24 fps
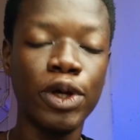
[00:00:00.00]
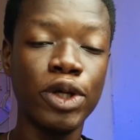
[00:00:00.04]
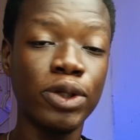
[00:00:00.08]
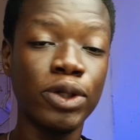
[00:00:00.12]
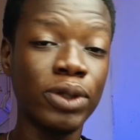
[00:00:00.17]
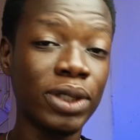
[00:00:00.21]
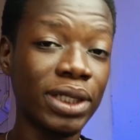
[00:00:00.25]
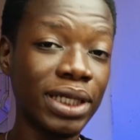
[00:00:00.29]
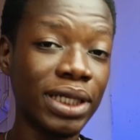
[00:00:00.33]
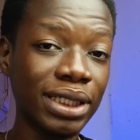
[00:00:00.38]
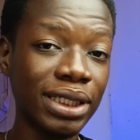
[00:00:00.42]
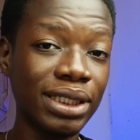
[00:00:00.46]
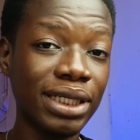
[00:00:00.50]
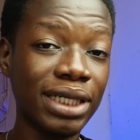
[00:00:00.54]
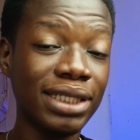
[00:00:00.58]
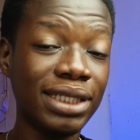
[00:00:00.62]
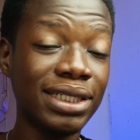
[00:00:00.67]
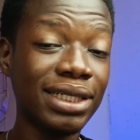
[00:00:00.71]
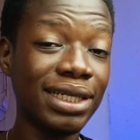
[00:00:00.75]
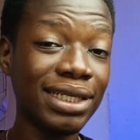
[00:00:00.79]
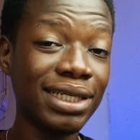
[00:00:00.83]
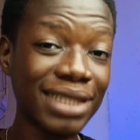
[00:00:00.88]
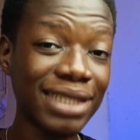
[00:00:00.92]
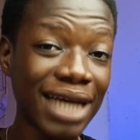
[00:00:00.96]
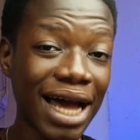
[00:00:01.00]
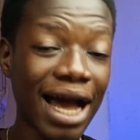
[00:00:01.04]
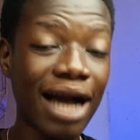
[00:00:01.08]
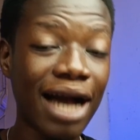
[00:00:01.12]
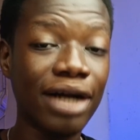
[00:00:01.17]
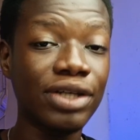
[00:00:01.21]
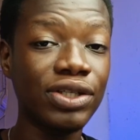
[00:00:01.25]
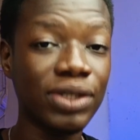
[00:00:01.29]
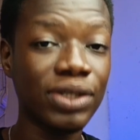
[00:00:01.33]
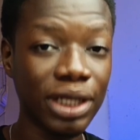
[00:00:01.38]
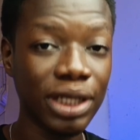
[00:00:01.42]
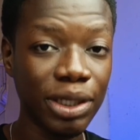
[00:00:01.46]
So this section is
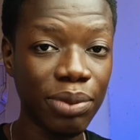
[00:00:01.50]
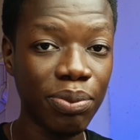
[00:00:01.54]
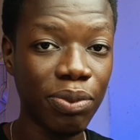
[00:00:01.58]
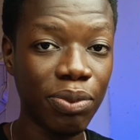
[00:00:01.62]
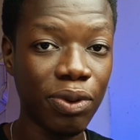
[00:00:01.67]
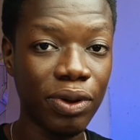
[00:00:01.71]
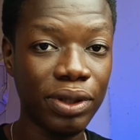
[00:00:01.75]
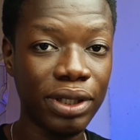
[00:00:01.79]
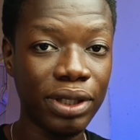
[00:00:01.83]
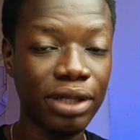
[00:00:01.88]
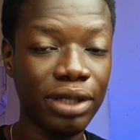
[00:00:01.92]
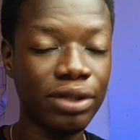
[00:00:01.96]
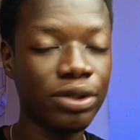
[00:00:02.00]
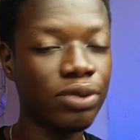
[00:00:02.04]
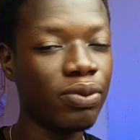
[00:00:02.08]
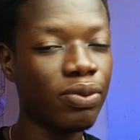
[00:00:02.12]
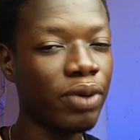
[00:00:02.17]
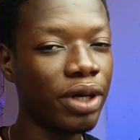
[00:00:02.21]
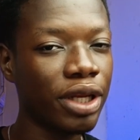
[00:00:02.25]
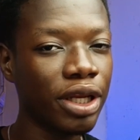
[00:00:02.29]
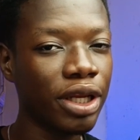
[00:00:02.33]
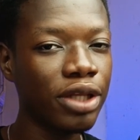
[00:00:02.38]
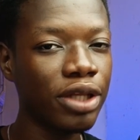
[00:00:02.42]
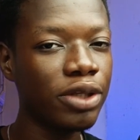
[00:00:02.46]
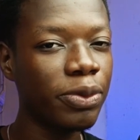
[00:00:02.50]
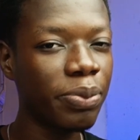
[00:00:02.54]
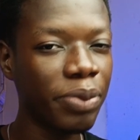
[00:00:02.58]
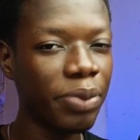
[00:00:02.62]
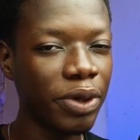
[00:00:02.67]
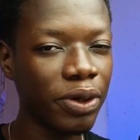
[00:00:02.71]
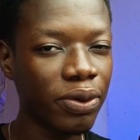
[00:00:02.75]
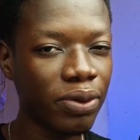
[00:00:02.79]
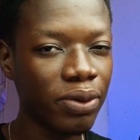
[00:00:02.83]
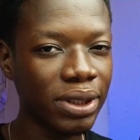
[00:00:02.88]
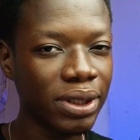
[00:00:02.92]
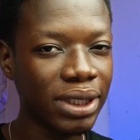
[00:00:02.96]
actually important, so I need to
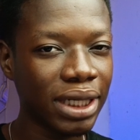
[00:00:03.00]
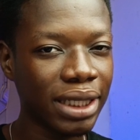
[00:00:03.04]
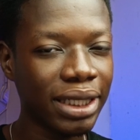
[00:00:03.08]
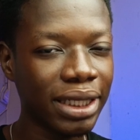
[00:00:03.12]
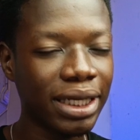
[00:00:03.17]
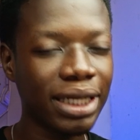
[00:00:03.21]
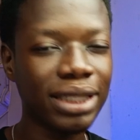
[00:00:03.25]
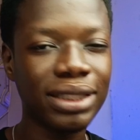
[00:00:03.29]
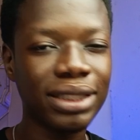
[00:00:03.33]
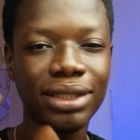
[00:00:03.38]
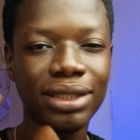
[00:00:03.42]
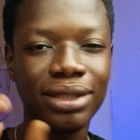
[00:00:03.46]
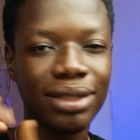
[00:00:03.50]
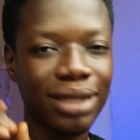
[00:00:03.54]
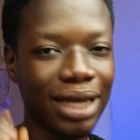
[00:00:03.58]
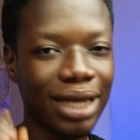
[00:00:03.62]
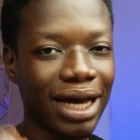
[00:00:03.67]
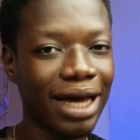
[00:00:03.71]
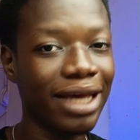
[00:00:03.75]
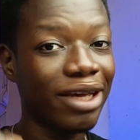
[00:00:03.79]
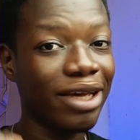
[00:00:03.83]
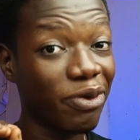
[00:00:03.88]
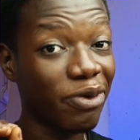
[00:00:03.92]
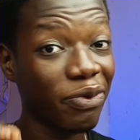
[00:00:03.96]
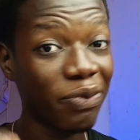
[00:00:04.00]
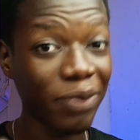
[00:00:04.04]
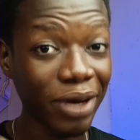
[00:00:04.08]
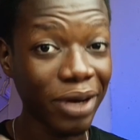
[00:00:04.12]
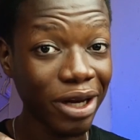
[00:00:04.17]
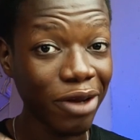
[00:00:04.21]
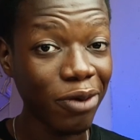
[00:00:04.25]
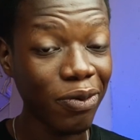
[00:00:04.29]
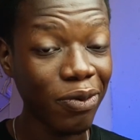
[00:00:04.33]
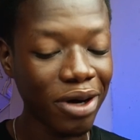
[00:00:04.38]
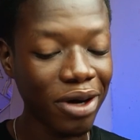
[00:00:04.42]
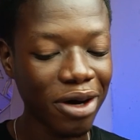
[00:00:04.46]
pay close attention, like
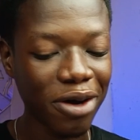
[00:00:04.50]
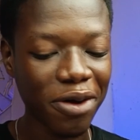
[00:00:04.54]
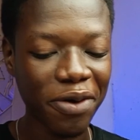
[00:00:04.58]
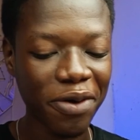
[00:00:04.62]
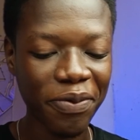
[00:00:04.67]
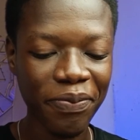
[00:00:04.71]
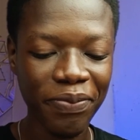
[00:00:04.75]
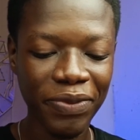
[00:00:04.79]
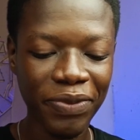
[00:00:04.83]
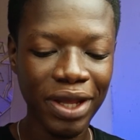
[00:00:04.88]
really well.